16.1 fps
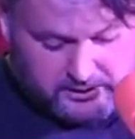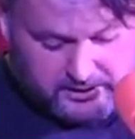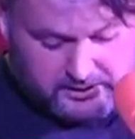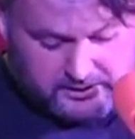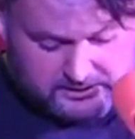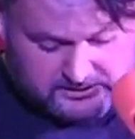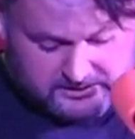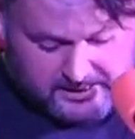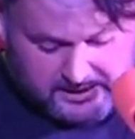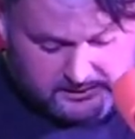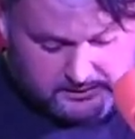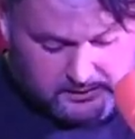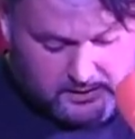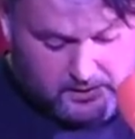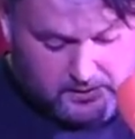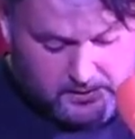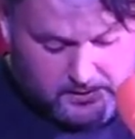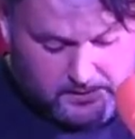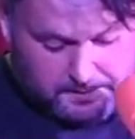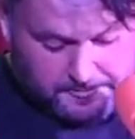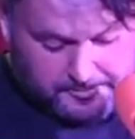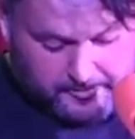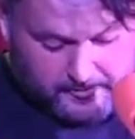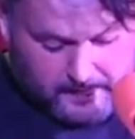He said,
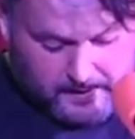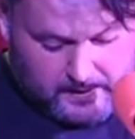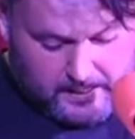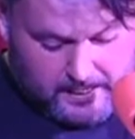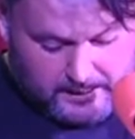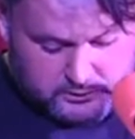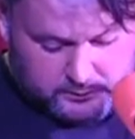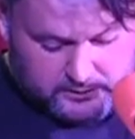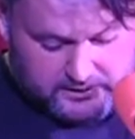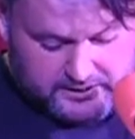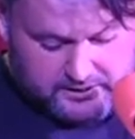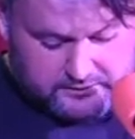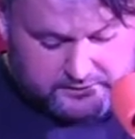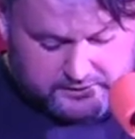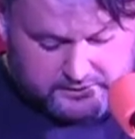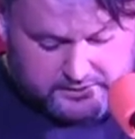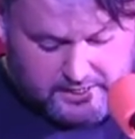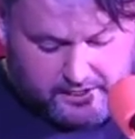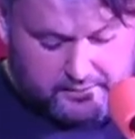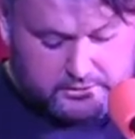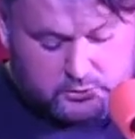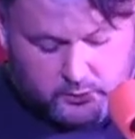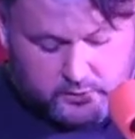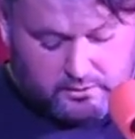as we neared the
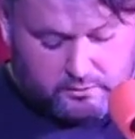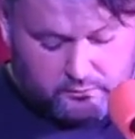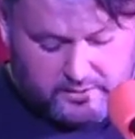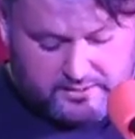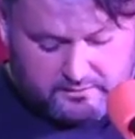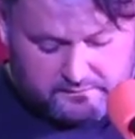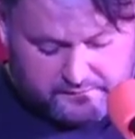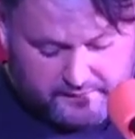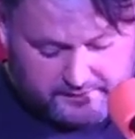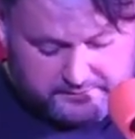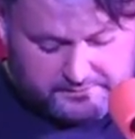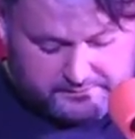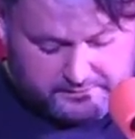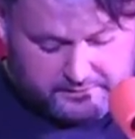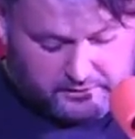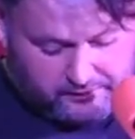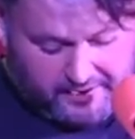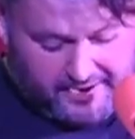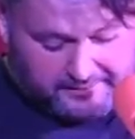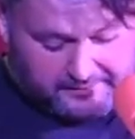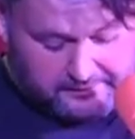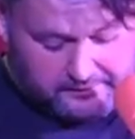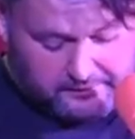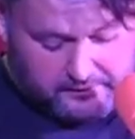garage, we are reinventing the
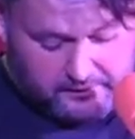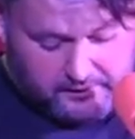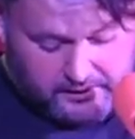crack.